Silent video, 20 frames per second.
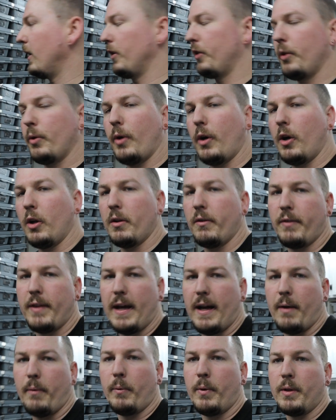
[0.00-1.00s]
I'll do all of
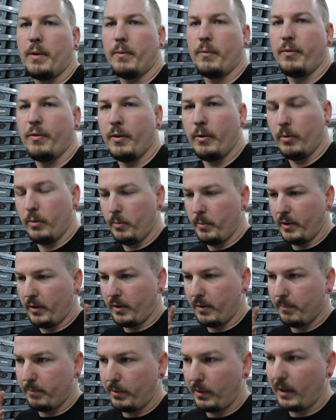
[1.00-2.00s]
that when the room is
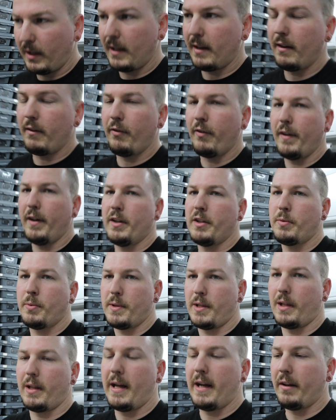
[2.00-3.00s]
completely finished,
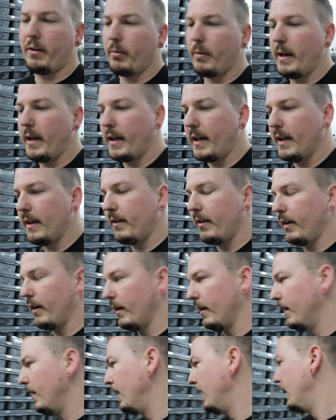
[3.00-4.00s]
when the last rack gets
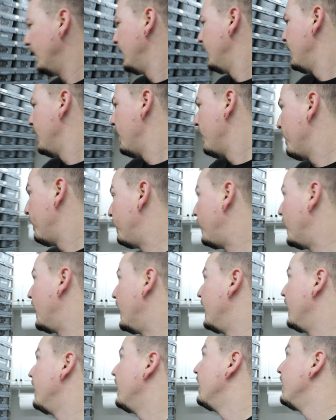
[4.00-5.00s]
here.
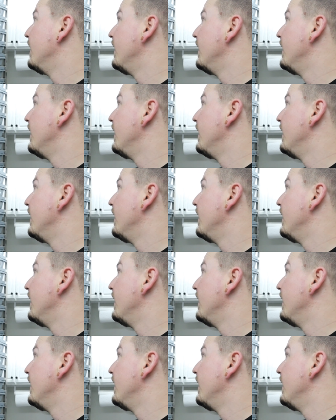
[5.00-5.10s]
But